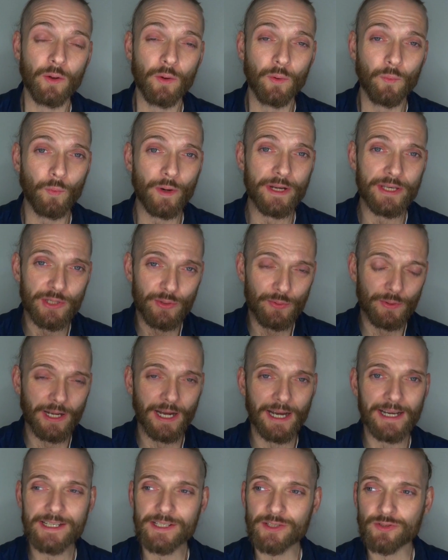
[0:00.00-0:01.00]
when you
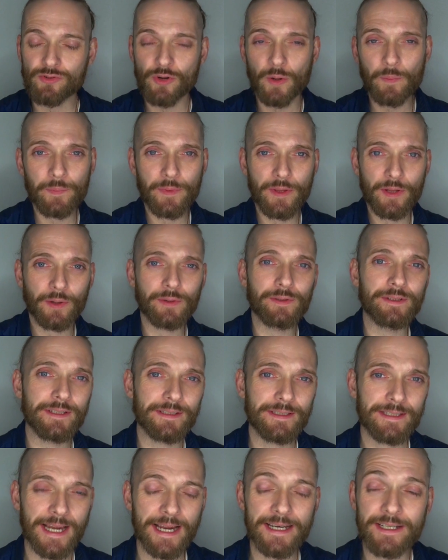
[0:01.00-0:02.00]
guys drop the odd
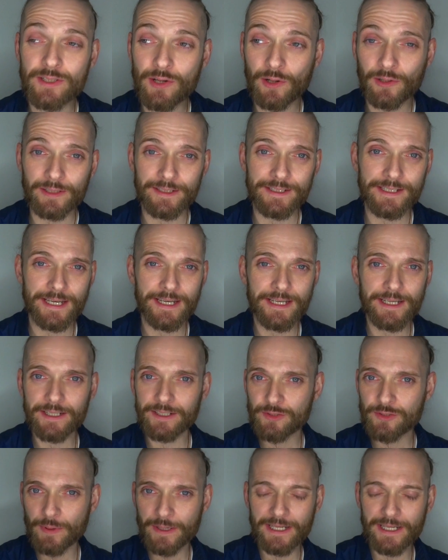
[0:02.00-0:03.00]
$10 here,
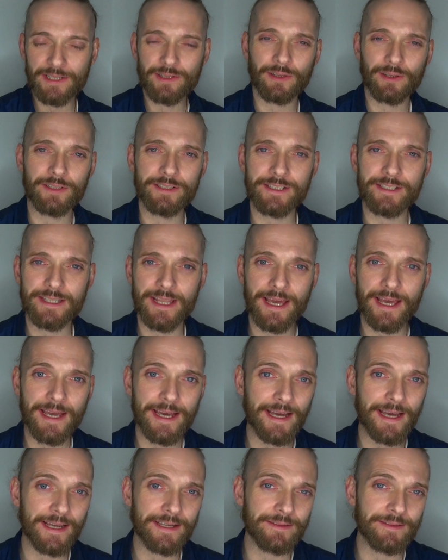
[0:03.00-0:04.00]
$20
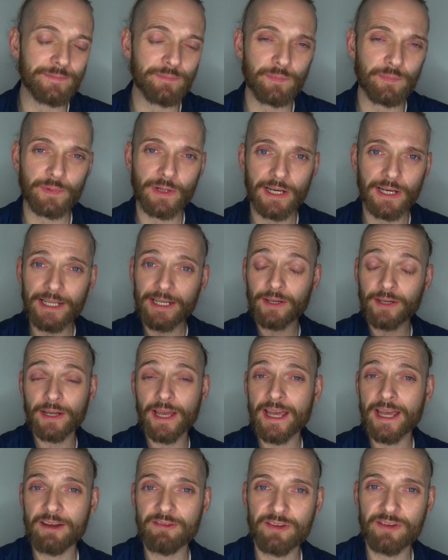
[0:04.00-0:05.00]
there, and click
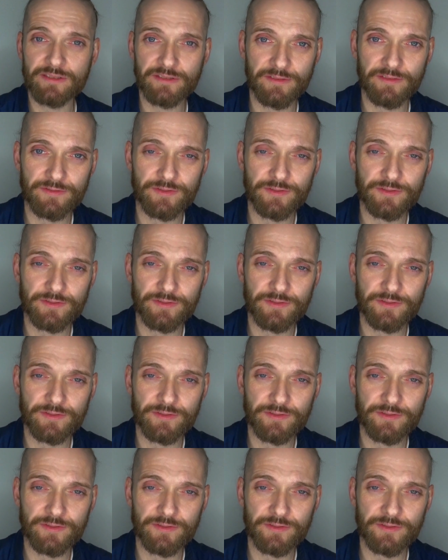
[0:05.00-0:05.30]
area of